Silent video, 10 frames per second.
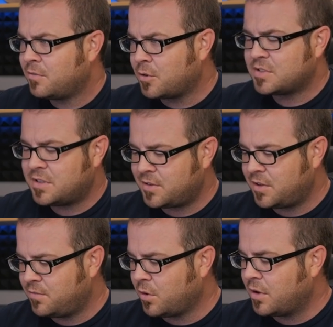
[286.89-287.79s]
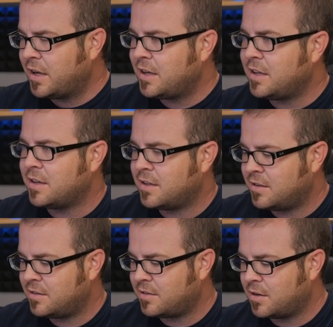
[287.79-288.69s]
470 and 480.
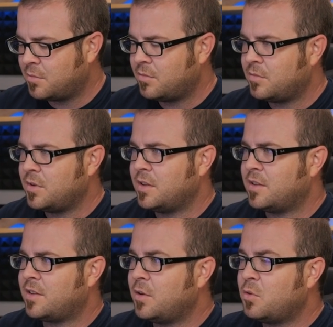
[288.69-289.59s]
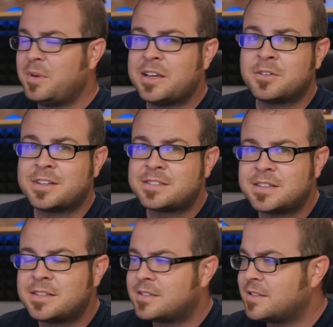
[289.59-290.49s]
And um, it, it would be
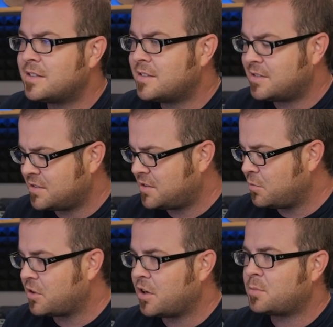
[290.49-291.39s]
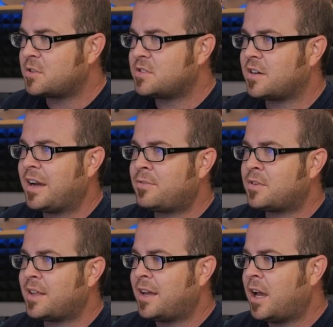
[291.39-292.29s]
interesting to, to see what your options are
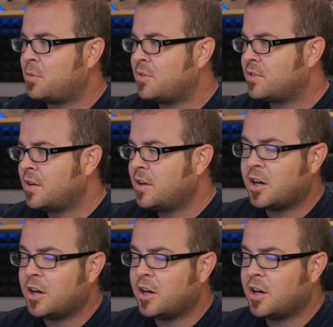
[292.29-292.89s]
after that happens,